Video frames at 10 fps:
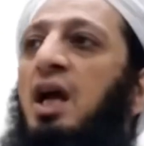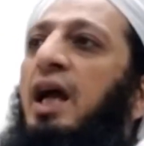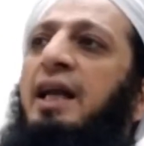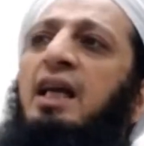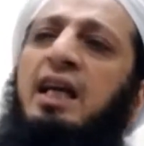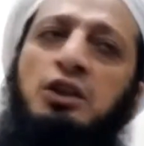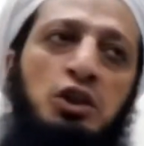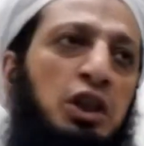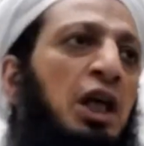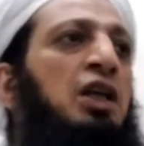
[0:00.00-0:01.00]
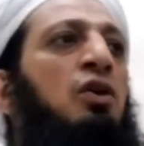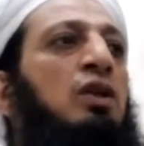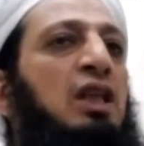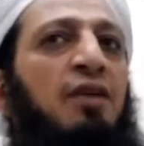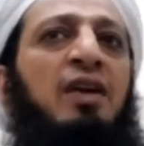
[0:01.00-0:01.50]
and he
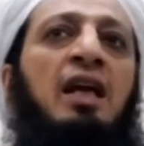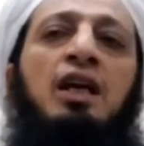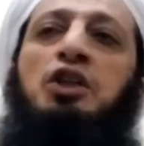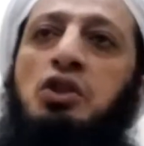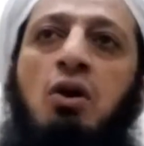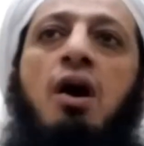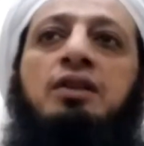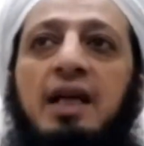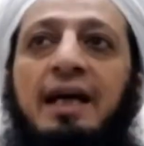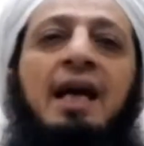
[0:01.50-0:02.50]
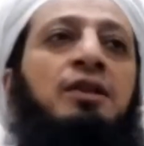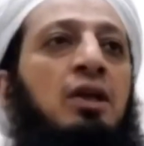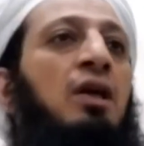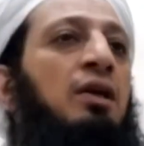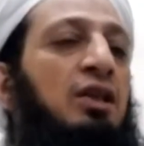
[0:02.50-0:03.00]
continued giving his talks against
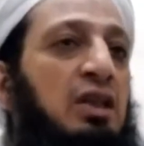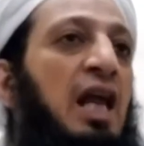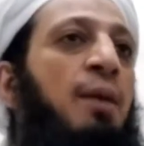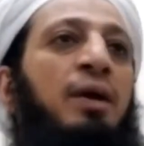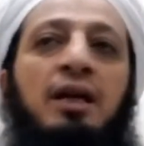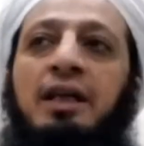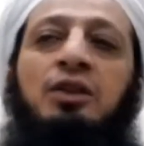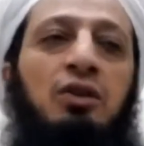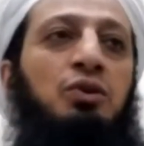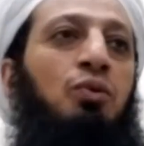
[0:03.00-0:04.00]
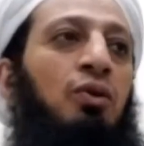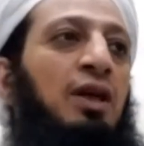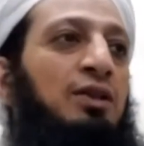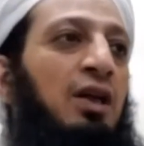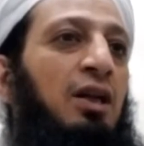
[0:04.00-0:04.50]
Islam and against
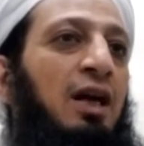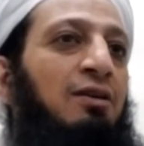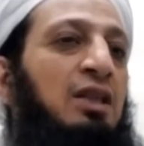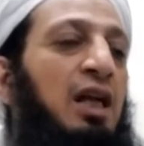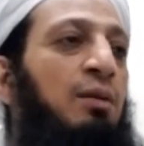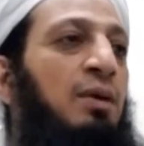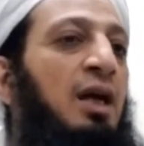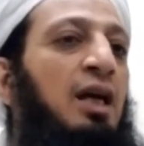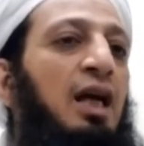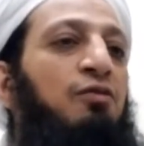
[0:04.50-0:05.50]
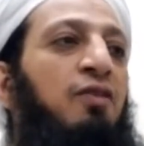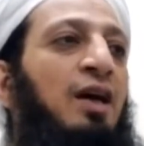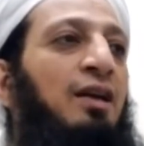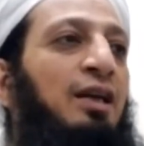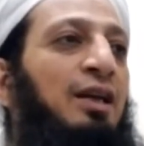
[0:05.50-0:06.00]
Rasulullah and
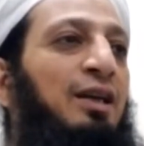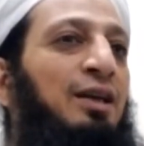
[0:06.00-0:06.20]
finally